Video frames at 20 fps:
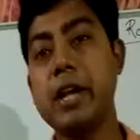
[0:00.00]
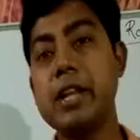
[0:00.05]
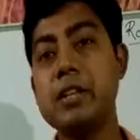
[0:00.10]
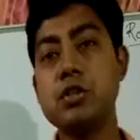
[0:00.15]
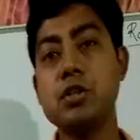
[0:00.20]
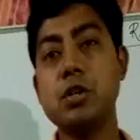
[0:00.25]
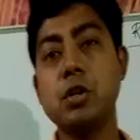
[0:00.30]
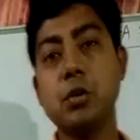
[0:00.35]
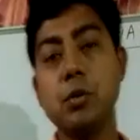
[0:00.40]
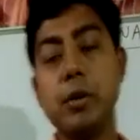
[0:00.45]

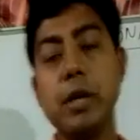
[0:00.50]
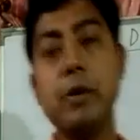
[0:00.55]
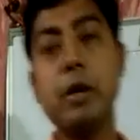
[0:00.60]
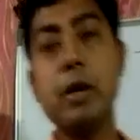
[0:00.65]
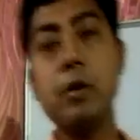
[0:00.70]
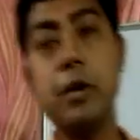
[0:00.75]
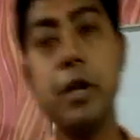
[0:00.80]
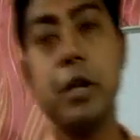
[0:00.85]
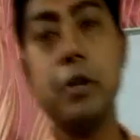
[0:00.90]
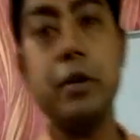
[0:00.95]
students, today we
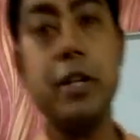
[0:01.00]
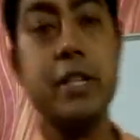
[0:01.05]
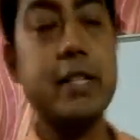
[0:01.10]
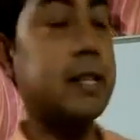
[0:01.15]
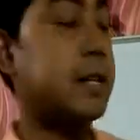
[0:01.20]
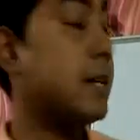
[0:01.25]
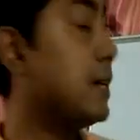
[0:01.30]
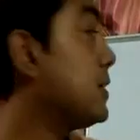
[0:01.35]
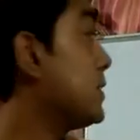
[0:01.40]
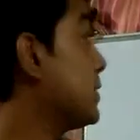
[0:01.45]
are going to
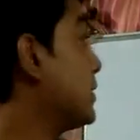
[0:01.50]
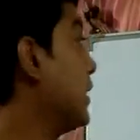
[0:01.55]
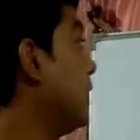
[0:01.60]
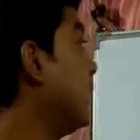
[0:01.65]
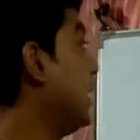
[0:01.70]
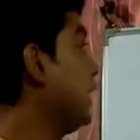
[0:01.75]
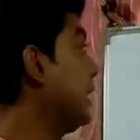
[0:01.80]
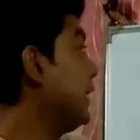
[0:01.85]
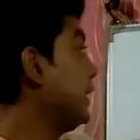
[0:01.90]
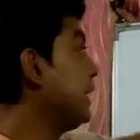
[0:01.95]
discuss
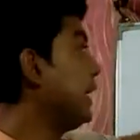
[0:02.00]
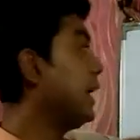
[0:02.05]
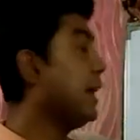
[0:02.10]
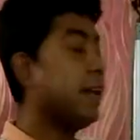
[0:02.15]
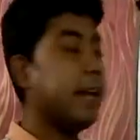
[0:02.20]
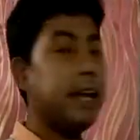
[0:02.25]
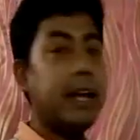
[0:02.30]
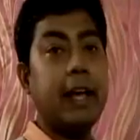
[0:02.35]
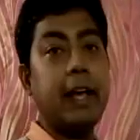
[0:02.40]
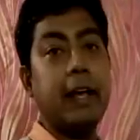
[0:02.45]

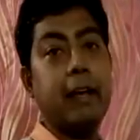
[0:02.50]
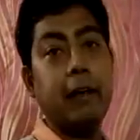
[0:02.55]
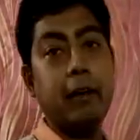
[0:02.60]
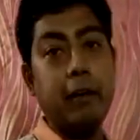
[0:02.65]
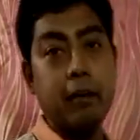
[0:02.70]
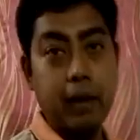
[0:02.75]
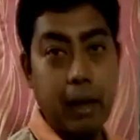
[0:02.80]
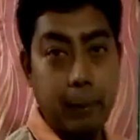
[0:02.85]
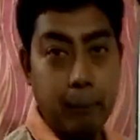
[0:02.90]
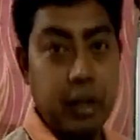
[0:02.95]
DNA
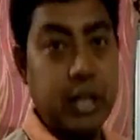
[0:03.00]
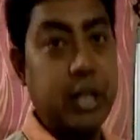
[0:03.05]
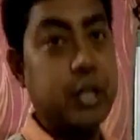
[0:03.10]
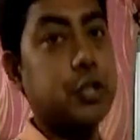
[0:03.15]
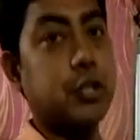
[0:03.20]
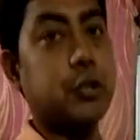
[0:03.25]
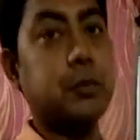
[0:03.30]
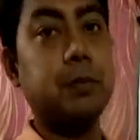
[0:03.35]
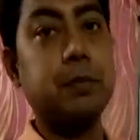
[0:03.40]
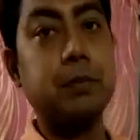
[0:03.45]

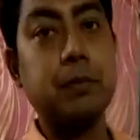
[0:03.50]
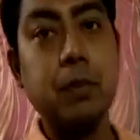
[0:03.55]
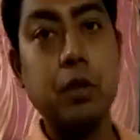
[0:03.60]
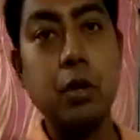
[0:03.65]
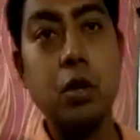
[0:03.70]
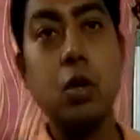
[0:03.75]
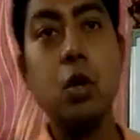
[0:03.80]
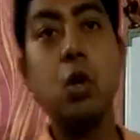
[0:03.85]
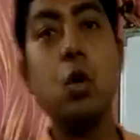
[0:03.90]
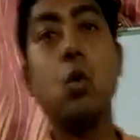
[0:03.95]
replication.
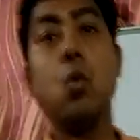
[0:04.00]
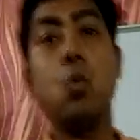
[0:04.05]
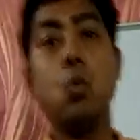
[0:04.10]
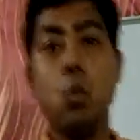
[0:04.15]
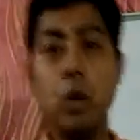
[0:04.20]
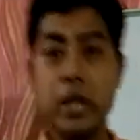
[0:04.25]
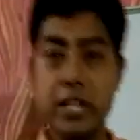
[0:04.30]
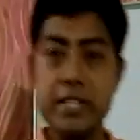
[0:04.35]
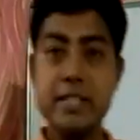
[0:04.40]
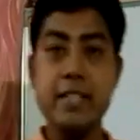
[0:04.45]

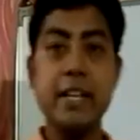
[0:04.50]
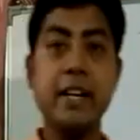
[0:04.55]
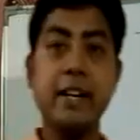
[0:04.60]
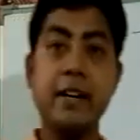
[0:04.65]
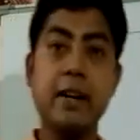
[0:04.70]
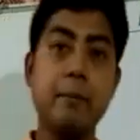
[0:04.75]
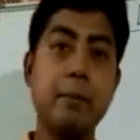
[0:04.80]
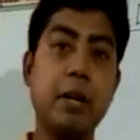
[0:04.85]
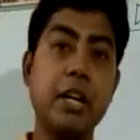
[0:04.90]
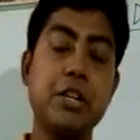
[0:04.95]
What is
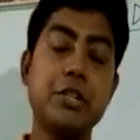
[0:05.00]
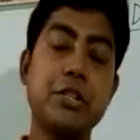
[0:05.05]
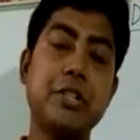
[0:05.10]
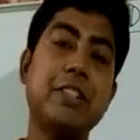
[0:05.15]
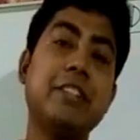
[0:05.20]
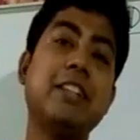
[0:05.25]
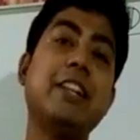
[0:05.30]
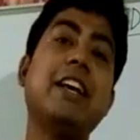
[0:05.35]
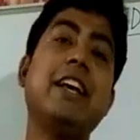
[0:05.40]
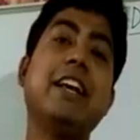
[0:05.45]
DNA
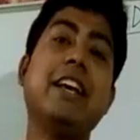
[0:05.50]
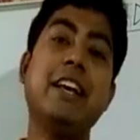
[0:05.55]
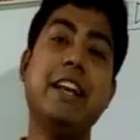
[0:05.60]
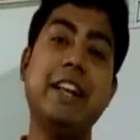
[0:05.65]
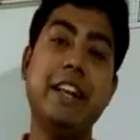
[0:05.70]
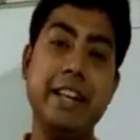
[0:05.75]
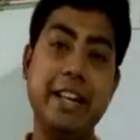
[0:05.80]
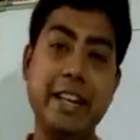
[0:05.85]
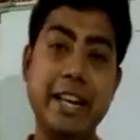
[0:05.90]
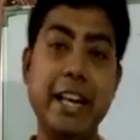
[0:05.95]
replication?
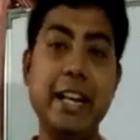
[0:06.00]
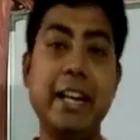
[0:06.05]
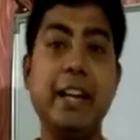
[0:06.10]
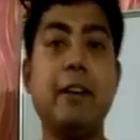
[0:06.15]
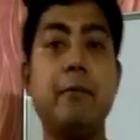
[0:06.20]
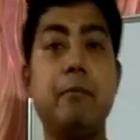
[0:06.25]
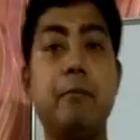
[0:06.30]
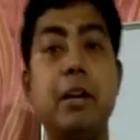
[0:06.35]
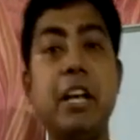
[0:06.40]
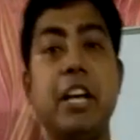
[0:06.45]

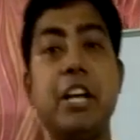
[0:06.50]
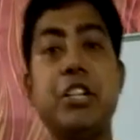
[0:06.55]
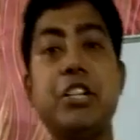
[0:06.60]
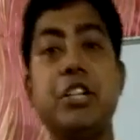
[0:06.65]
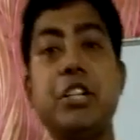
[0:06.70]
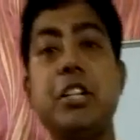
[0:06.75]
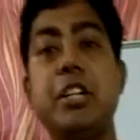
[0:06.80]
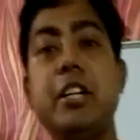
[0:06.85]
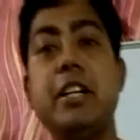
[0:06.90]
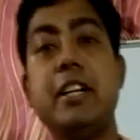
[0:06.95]
DNA
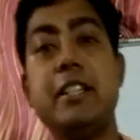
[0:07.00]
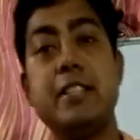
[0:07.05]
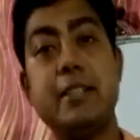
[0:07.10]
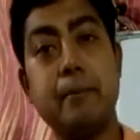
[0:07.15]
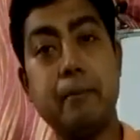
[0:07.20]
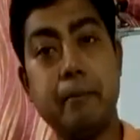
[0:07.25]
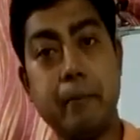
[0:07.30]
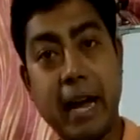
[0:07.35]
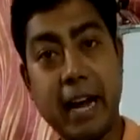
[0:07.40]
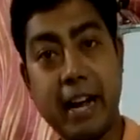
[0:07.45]
replication is
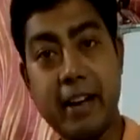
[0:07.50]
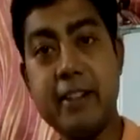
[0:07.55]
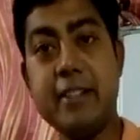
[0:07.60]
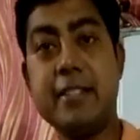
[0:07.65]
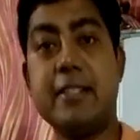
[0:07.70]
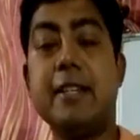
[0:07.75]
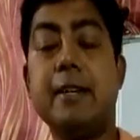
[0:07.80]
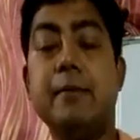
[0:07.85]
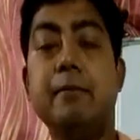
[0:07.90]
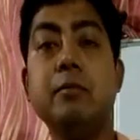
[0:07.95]
a
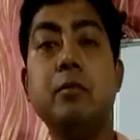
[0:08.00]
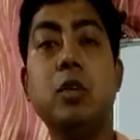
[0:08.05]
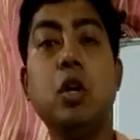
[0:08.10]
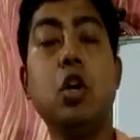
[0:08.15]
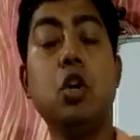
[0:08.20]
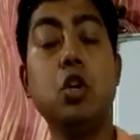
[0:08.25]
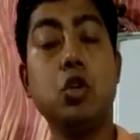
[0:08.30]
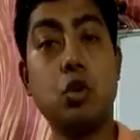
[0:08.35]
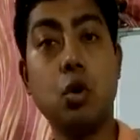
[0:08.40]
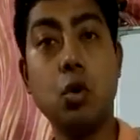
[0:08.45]
mechanism
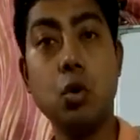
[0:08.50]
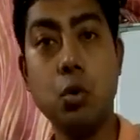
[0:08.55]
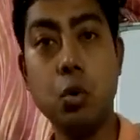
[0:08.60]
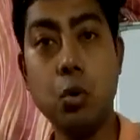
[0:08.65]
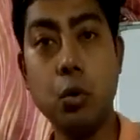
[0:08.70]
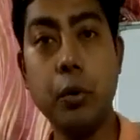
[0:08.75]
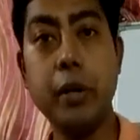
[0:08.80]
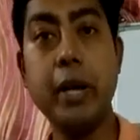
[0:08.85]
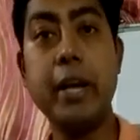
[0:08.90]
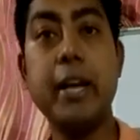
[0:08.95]
through
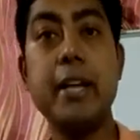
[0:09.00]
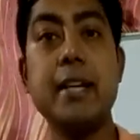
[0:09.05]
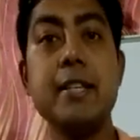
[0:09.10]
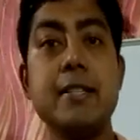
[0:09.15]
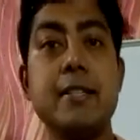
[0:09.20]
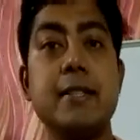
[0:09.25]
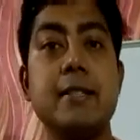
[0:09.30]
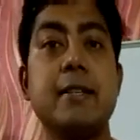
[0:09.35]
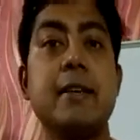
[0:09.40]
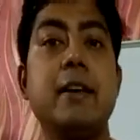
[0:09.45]

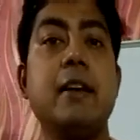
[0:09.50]
which